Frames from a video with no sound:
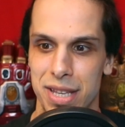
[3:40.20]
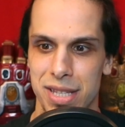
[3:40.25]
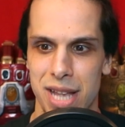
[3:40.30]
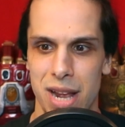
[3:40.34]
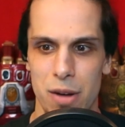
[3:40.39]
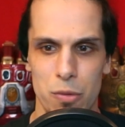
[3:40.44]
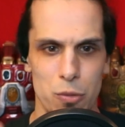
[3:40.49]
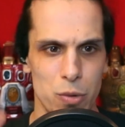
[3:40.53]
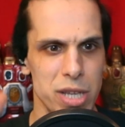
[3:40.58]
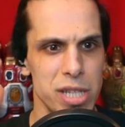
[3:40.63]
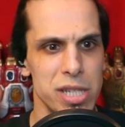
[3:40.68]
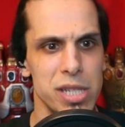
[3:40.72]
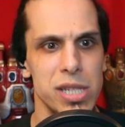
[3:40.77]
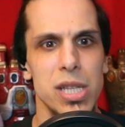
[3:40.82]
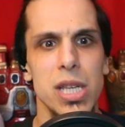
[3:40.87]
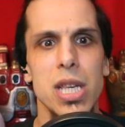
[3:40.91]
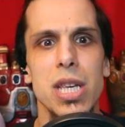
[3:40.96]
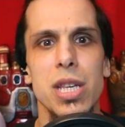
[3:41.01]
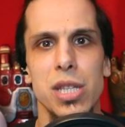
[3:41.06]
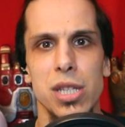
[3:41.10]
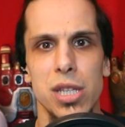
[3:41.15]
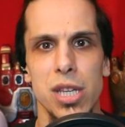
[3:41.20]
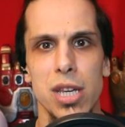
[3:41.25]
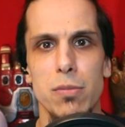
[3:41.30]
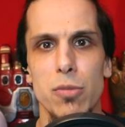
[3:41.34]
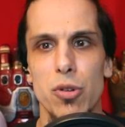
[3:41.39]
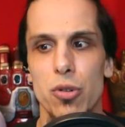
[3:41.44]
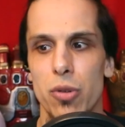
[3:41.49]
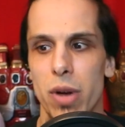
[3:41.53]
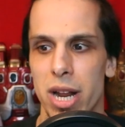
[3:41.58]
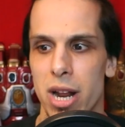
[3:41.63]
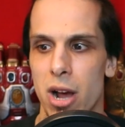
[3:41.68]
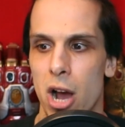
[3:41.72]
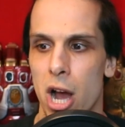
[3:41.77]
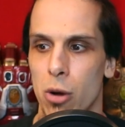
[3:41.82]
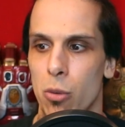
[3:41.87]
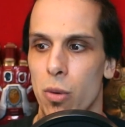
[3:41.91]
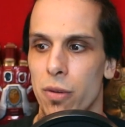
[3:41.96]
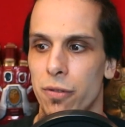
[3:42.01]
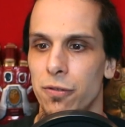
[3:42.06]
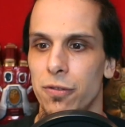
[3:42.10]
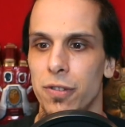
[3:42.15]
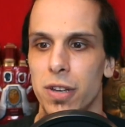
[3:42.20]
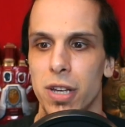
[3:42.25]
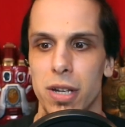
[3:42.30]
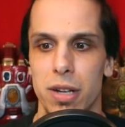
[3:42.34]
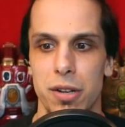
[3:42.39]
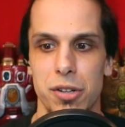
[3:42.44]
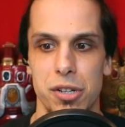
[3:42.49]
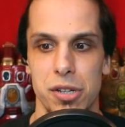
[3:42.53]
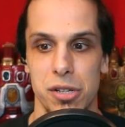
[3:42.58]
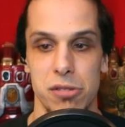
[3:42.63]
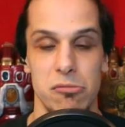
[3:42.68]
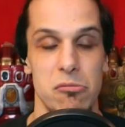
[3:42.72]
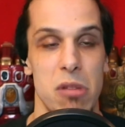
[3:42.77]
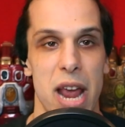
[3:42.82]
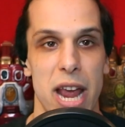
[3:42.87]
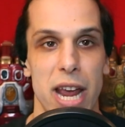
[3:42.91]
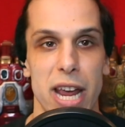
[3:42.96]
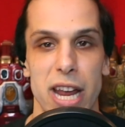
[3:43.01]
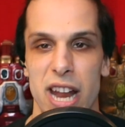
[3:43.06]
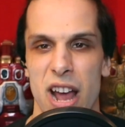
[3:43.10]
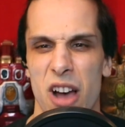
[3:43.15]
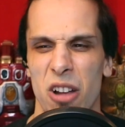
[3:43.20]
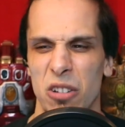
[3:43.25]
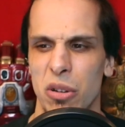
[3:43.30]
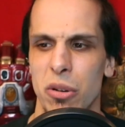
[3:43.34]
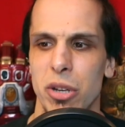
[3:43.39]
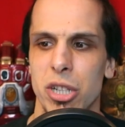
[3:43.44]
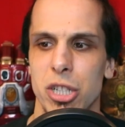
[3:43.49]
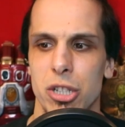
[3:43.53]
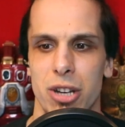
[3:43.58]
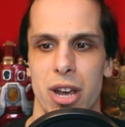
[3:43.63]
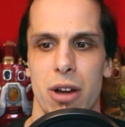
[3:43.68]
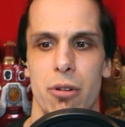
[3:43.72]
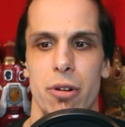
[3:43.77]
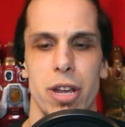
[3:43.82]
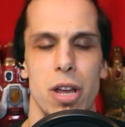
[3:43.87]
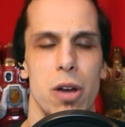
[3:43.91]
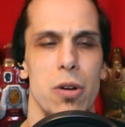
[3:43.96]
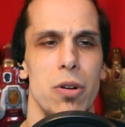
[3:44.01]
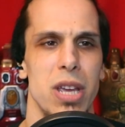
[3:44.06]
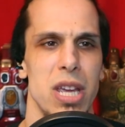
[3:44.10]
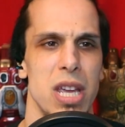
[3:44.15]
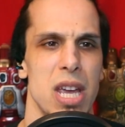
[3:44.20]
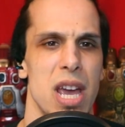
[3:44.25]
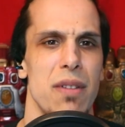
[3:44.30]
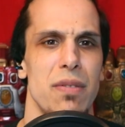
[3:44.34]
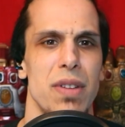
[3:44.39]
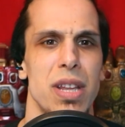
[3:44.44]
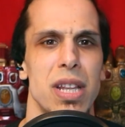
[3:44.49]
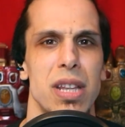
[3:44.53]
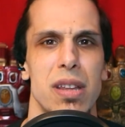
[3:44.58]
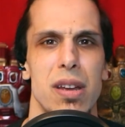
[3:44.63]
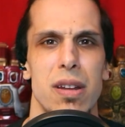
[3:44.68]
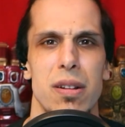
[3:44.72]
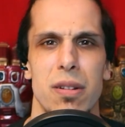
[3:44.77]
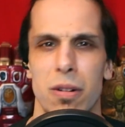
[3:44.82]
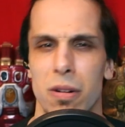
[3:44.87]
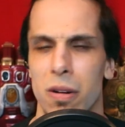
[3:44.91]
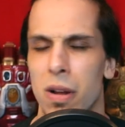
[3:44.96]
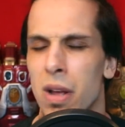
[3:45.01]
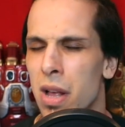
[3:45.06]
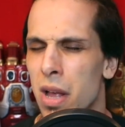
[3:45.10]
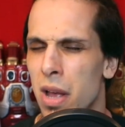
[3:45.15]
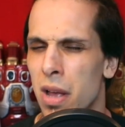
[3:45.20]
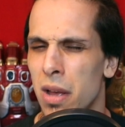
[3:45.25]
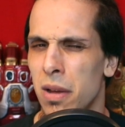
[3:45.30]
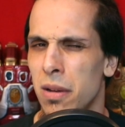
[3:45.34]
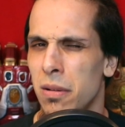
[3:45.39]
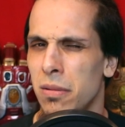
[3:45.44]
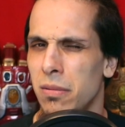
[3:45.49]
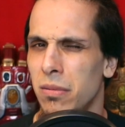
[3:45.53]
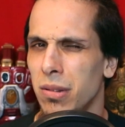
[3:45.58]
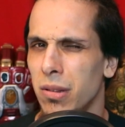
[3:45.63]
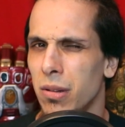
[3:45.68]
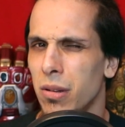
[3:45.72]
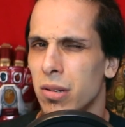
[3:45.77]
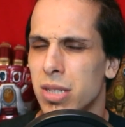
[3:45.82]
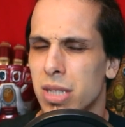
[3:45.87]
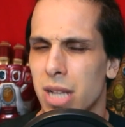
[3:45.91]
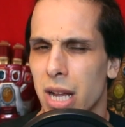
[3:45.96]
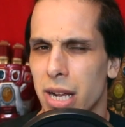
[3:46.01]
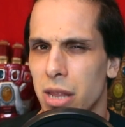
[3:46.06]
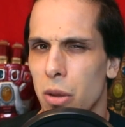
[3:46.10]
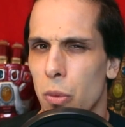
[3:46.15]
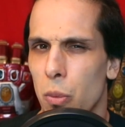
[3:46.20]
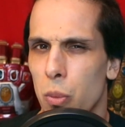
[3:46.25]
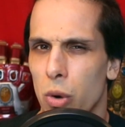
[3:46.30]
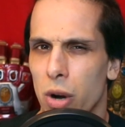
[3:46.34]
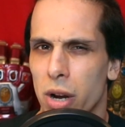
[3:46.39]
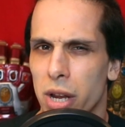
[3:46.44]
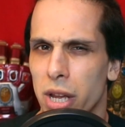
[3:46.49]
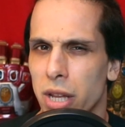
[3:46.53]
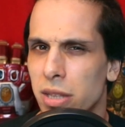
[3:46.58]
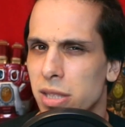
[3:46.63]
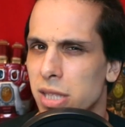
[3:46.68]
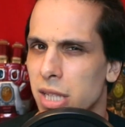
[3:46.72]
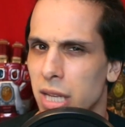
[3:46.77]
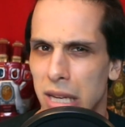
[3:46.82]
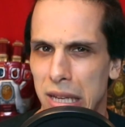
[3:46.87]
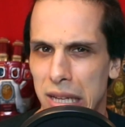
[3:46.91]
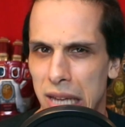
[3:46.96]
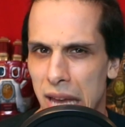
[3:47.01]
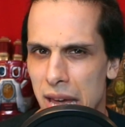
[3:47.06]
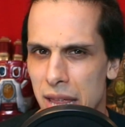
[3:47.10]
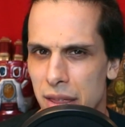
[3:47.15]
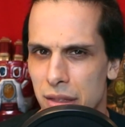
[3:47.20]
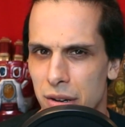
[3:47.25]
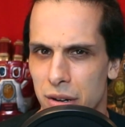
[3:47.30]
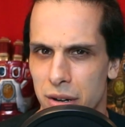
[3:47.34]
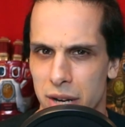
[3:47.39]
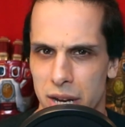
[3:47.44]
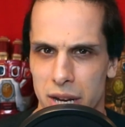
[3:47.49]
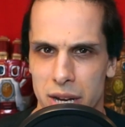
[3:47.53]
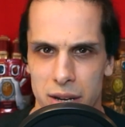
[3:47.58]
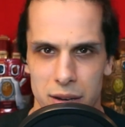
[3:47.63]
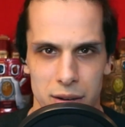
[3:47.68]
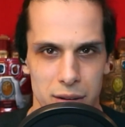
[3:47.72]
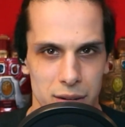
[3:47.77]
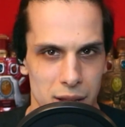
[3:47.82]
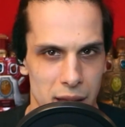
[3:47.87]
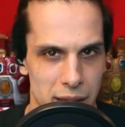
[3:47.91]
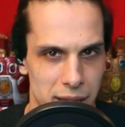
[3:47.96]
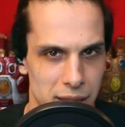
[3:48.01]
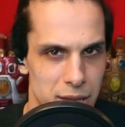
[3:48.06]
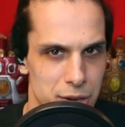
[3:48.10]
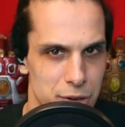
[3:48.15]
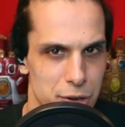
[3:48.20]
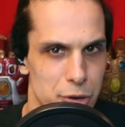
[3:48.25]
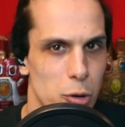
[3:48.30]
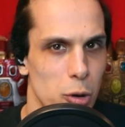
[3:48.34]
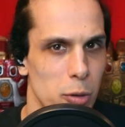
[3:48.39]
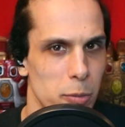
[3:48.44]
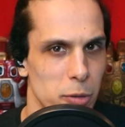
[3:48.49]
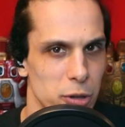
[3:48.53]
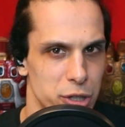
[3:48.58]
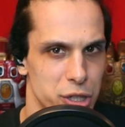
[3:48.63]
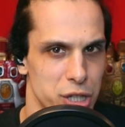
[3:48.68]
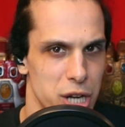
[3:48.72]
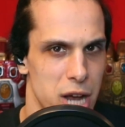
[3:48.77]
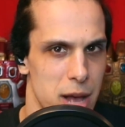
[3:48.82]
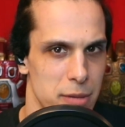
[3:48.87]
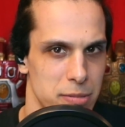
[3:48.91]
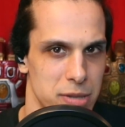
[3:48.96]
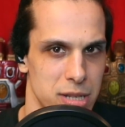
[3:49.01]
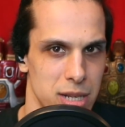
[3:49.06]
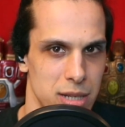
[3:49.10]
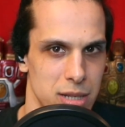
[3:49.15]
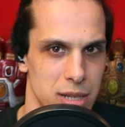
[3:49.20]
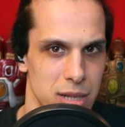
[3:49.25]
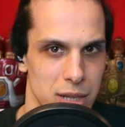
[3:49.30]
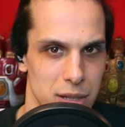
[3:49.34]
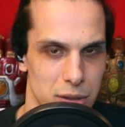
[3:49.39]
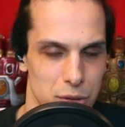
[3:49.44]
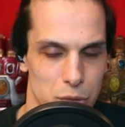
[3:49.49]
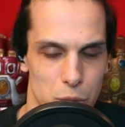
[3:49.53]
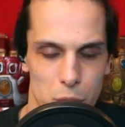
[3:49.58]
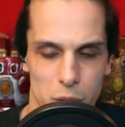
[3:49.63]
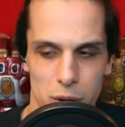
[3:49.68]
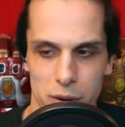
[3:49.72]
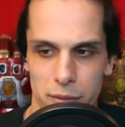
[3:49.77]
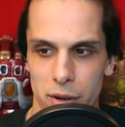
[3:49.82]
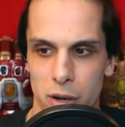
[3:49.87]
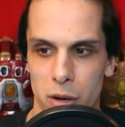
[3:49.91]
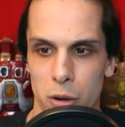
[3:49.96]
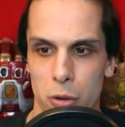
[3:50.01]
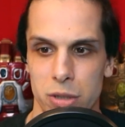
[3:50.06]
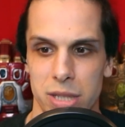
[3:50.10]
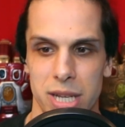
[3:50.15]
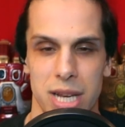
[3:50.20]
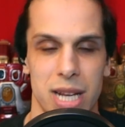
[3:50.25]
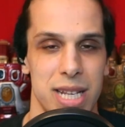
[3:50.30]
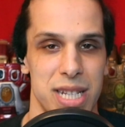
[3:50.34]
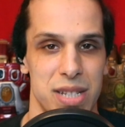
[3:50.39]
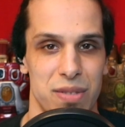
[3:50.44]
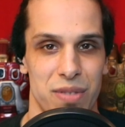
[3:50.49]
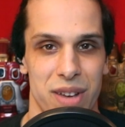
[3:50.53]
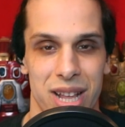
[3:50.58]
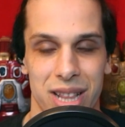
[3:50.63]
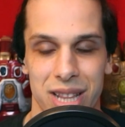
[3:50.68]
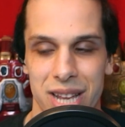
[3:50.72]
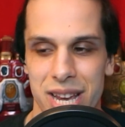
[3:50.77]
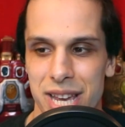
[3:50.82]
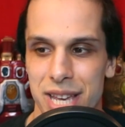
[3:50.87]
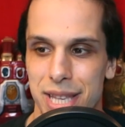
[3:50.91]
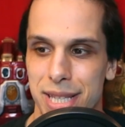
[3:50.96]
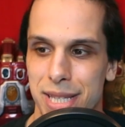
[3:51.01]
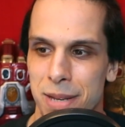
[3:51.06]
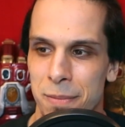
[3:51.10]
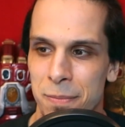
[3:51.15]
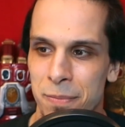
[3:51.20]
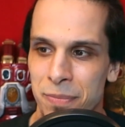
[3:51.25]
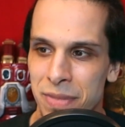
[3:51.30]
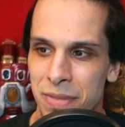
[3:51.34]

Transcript: is that we see Simu and Aquafina just hanging out, going to karaoke, having dinner. Looks like they're working together in, like, their normal jobs at the door of a hotel as valets.